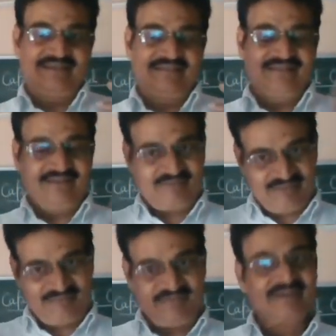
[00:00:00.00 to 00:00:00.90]
the
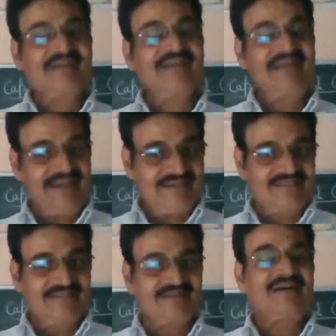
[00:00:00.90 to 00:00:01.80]
emperor held
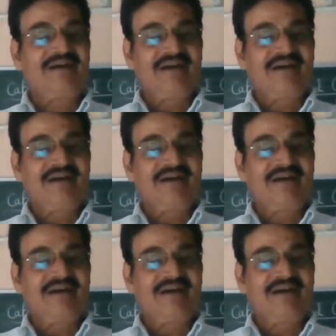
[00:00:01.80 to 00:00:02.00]
the